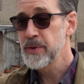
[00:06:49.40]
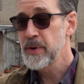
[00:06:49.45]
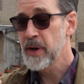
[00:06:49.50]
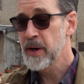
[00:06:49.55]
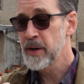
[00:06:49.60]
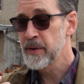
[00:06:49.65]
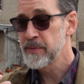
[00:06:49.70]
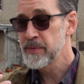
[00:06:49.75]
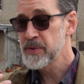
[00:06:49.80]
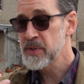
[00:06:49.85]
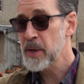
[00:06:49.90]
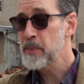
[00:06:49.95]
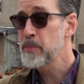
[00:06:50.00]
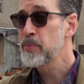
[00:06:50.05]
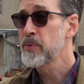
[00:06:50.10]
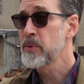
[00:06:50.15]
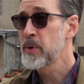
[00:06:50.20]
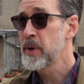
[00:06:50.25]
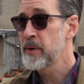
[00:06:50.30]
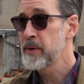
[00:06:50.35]
Of
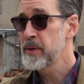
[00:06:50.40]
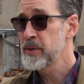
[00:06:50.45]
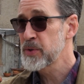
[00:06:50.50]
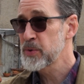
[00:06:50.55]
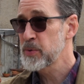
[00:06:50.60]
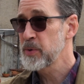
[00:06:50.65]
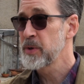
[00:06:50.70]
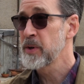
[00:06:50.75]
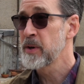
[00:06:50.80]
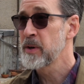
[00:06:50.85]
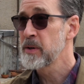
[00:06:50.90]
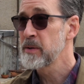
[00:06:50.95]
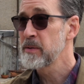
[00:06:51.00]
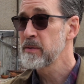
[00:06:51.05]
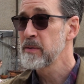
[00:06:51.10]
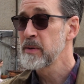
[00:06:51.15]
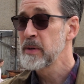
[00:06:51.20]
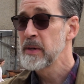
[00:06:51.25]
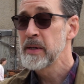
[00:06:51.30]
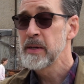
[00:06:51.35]
temporary street art
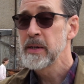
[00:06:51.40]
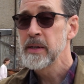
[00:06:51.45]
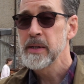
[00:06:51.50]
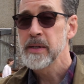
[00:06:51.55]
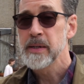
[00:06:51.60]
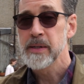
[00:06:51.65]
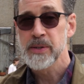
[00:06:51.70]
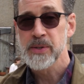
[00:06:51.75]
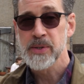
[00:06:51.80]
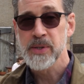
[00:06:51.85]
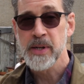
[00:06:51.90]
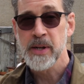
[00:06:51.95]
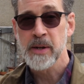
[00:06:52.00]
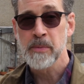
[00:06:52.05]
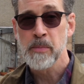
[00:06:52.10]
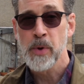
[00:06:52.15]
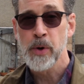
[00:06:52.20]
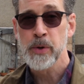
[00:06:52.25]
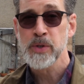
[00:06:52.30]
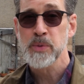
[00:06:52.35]
is that
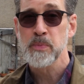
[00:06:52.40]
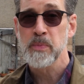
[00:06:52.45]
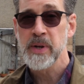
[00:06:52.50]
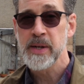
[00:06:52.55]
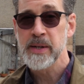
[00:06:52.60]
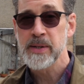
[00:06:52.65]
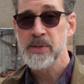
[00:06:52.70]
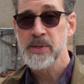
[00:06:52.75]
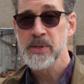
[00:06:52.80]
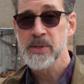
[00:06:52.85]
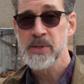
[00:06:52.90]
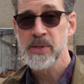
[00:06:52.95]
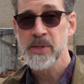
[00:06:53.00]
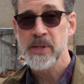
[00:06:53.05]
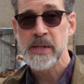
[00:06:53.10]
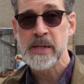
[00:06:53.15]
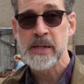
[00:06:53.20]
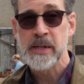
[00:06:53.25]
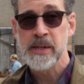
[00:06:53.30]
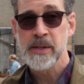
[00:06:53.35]
in most places
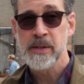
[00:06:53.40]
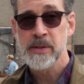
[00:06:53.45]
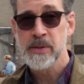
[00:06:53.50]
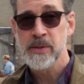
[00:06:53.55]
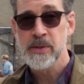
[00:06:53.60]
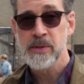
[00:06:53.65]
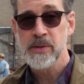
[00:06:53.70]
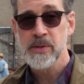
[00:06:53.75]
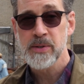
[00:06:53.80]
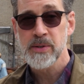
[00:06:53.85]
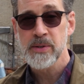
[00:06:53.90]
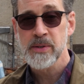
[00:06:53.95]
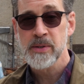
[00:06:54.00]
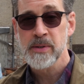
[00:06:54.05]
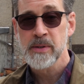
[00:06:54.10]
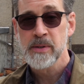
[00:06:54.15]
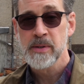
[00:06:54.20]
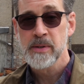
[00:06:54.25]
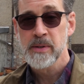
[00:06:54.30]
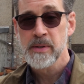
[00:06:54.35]
it is
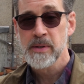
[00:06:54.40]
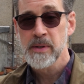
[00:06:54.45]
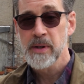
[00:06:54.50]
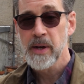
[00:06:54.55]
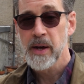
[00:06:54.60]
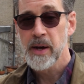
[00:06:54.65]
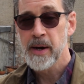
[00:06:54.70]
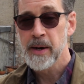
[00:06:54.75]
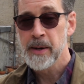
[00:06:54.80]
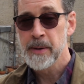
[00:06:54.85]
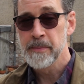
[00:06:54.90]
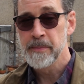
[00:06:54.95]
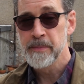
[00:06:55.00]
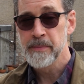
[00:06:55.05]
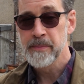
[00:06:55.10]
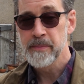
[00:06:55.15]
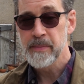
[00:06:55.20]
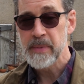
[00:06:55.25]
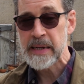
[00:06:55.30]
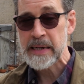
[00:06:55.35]

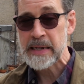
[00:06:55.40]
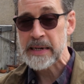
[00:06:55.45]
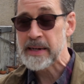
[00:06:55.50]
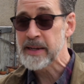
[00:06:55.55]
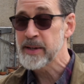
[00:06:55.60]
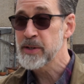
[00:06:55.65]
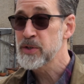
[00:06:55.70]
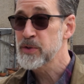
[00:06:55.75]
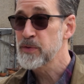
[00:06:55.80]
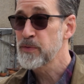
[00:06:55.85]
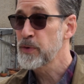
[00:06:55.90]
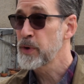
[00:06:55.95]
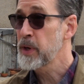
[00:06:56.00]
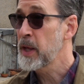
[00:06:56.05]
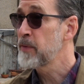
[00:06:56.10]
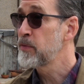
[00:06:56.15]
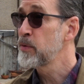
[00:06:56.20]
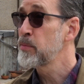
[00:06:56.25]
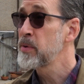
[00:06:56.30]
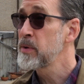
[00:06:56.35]
at least
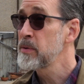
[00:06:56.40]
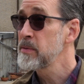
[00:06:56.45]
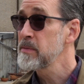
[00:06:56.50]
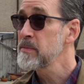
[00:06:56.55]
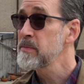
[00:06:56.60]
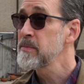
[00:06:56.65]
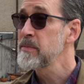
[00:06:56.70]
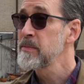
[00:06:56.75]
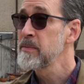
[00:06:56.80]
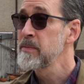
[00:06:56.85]
forgivable,